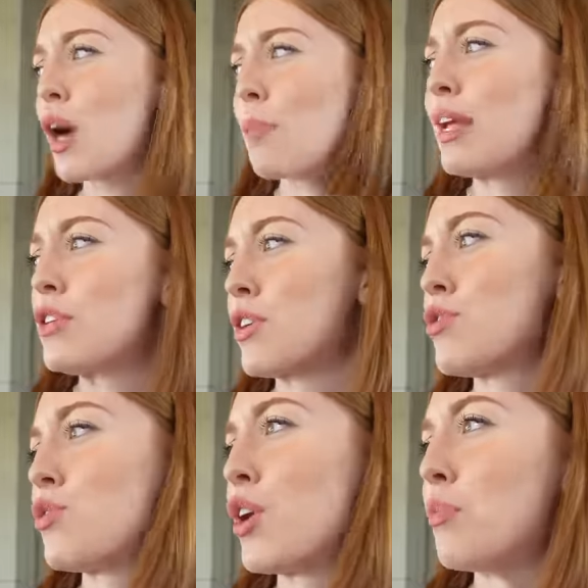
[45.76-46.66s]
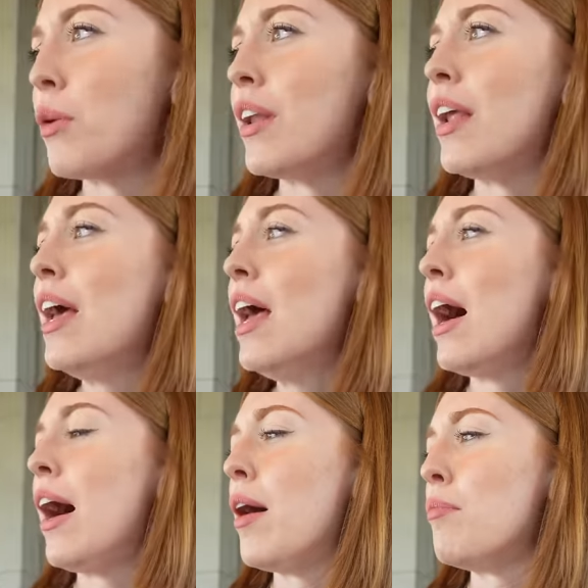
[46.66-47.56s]
Japanese restaurant open,
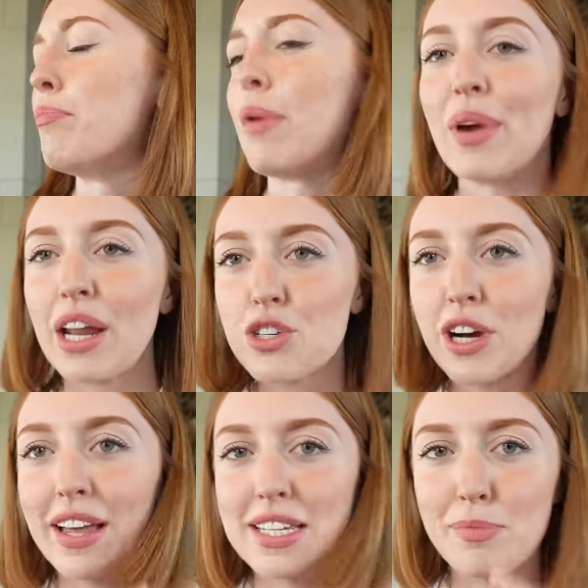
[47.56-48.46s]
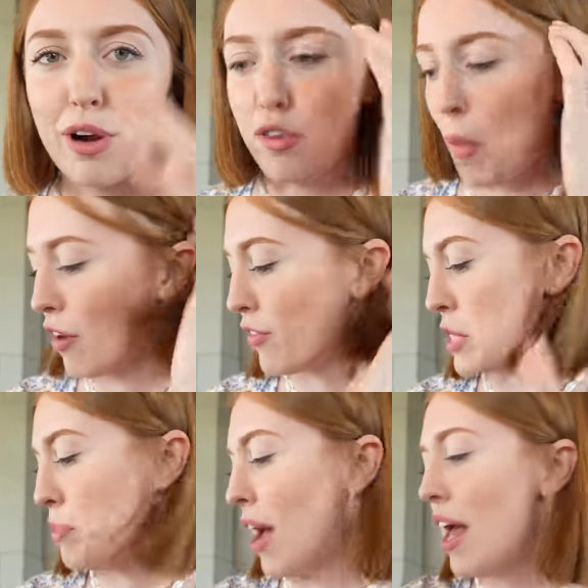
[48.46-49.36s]
um, and we're going to try that tomorrow for
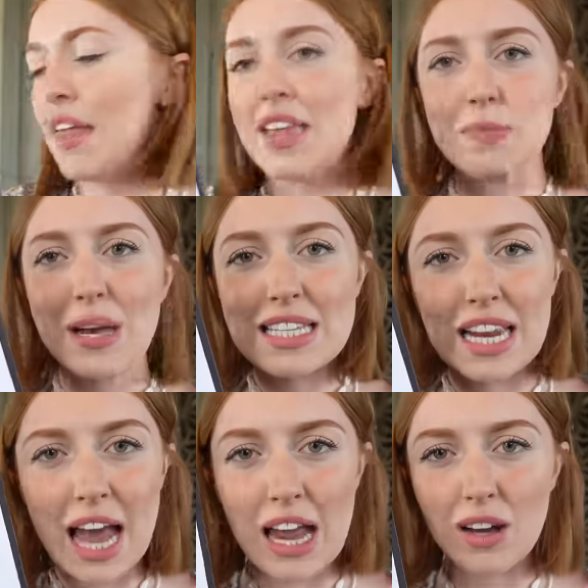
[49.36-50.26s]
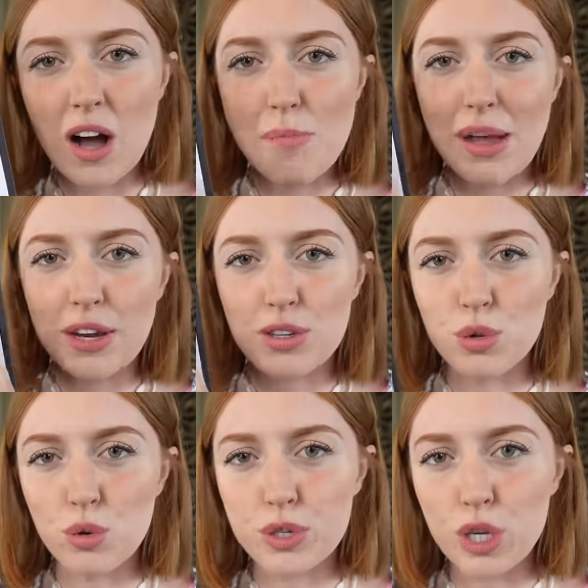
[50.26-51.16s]
breakfast. But it's basically an a la carte menu
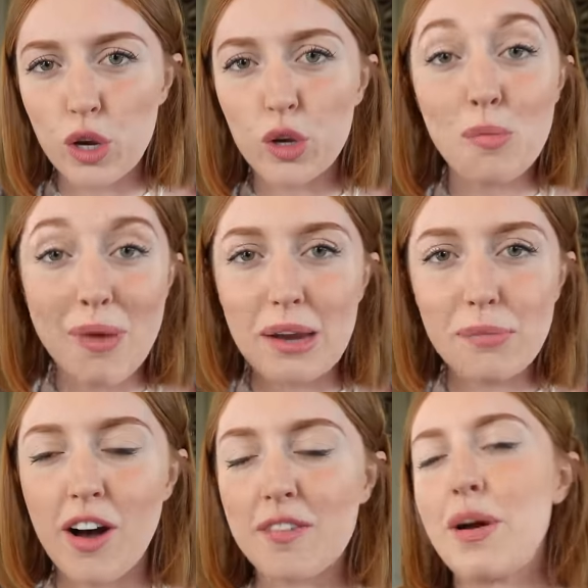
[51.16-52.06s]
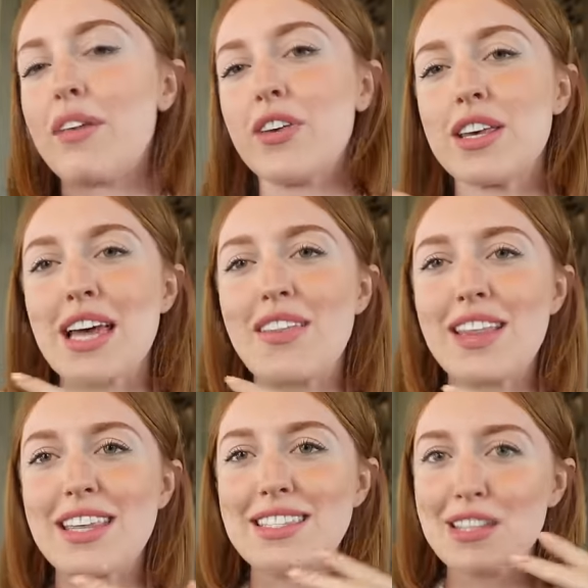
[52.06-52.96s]
to order your, your main part of breakfast, and then
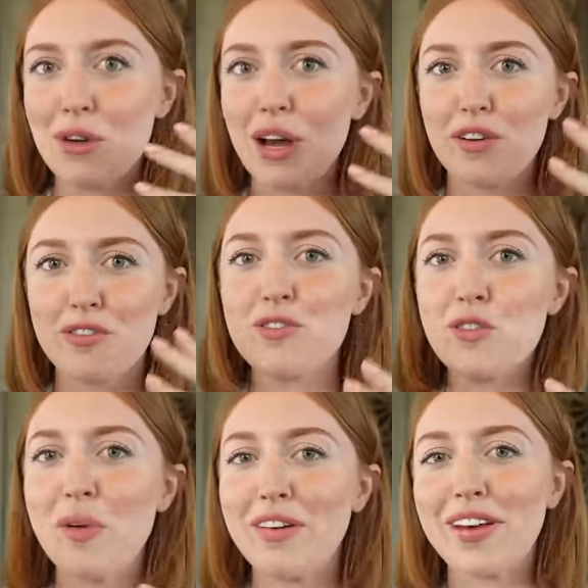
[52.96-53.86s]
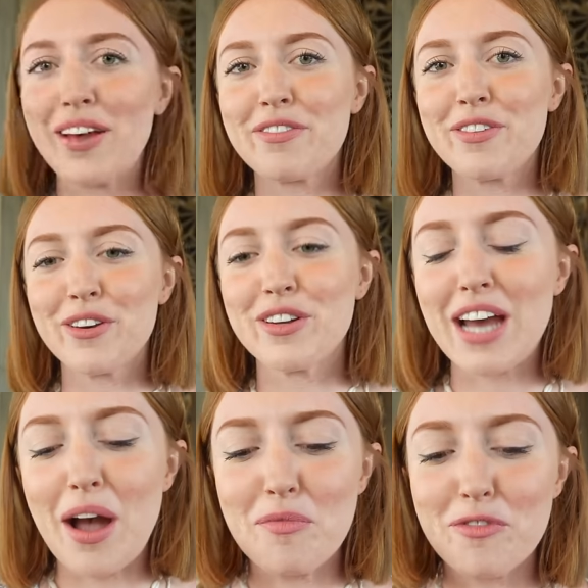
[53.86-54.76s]
there's still like a full buffet of food
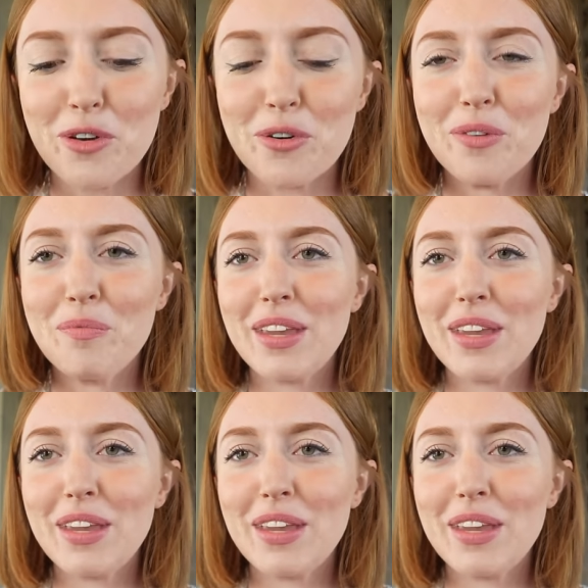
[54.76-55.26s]
um, for your